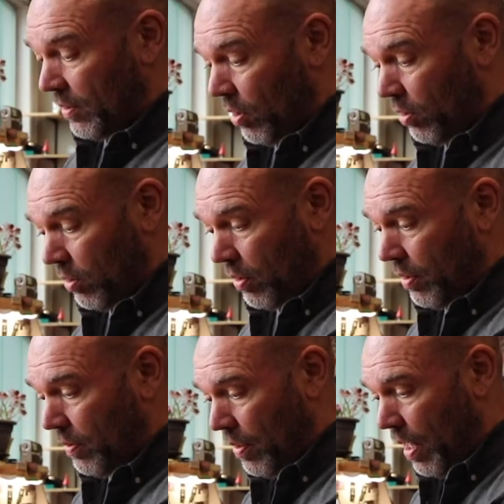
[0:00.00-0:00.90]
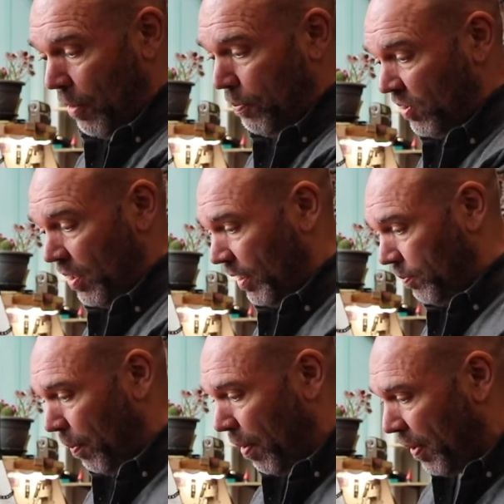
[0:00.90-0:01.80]
see also the output selects,
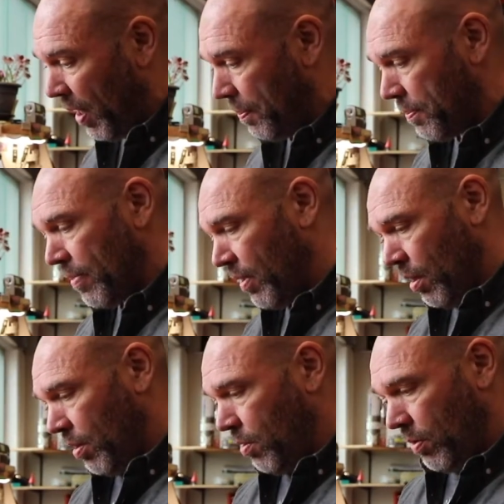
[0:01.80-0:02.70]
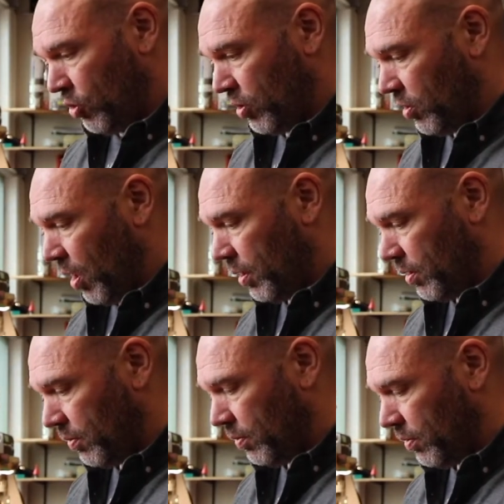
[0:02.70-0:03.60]
blah blah blah, which is
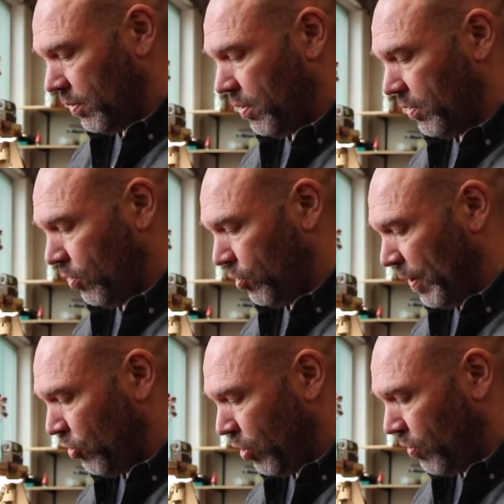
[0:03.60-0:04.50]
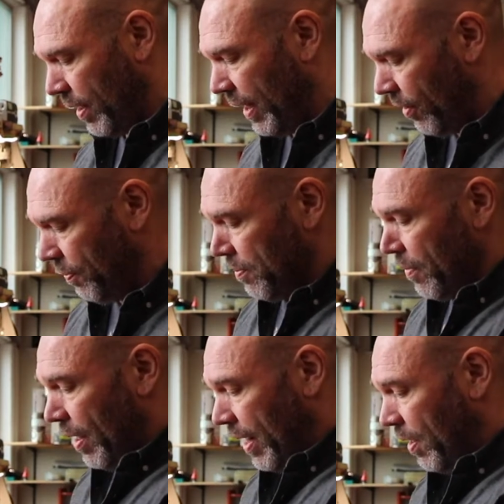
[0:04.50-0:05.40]
not so special right now.
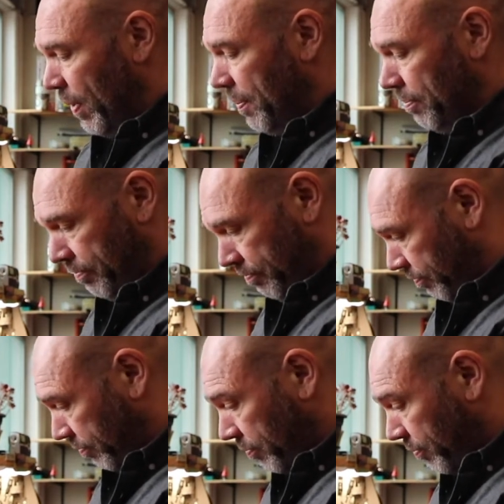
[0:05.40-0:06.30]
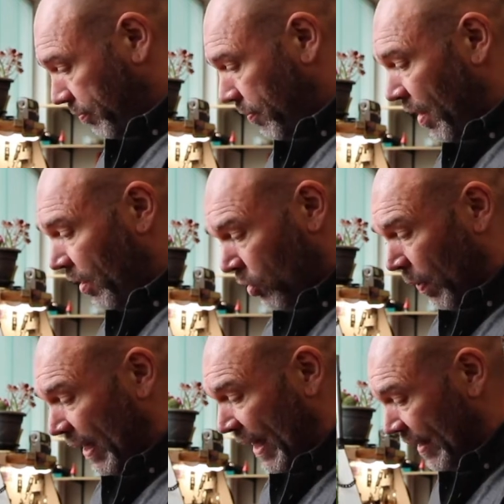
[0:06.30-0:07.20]
Anyway, so
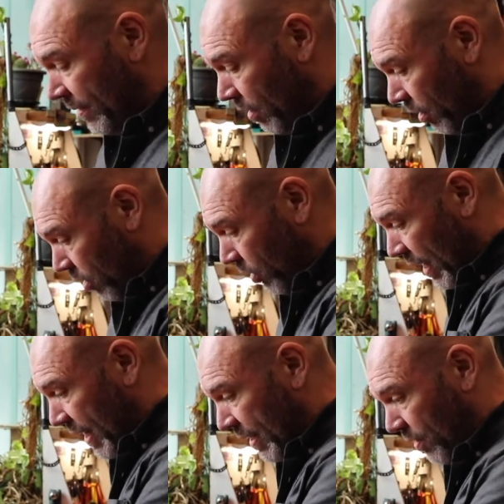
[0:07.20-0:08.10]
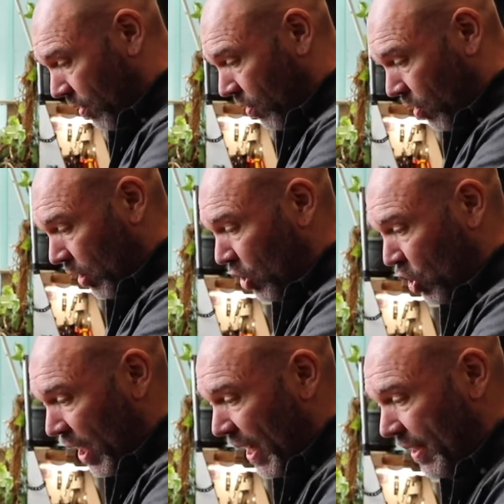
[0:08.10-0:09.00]
what I can look at or
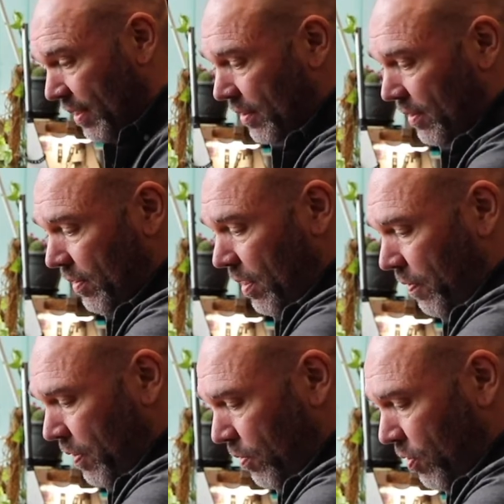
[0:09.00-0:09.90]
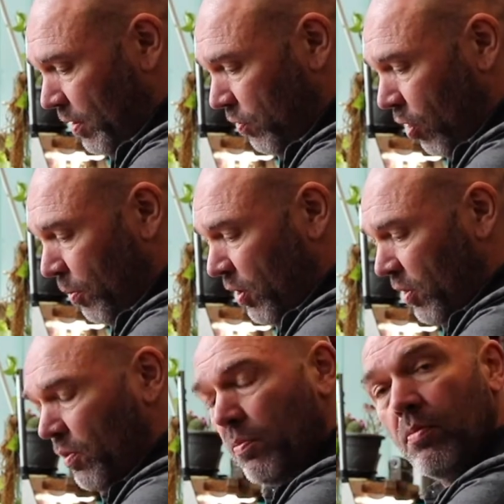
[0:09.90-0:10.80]
check is if the
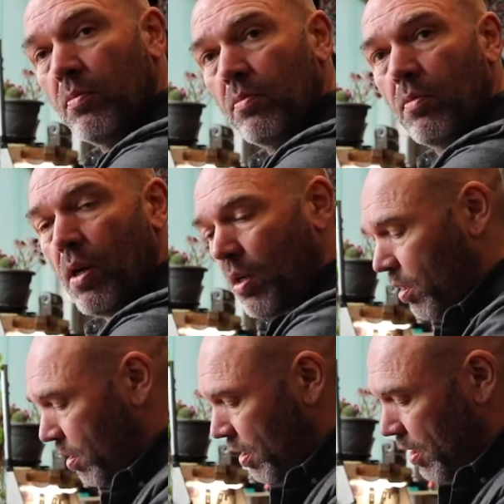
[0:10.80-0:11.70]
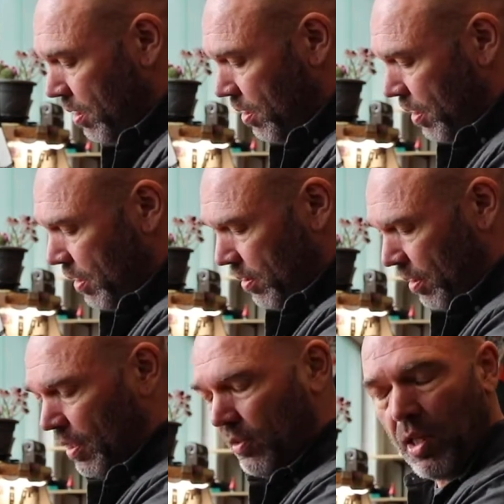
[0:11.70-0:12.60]
transformers are in
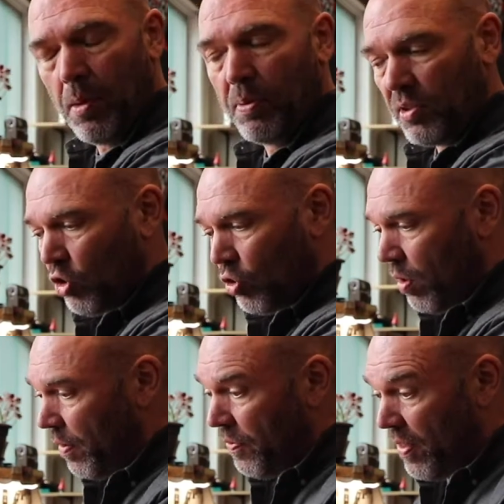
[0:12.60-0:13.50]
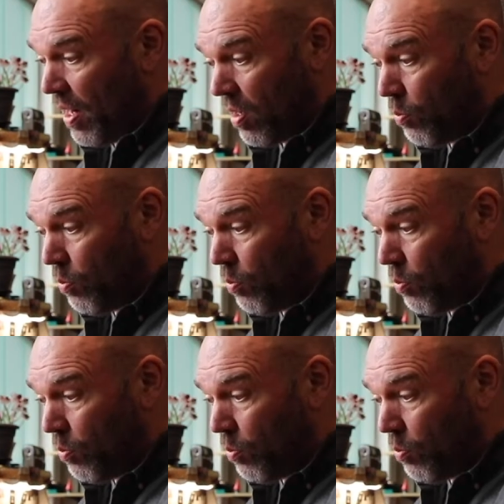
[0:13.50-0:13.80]
a stable position, or if they are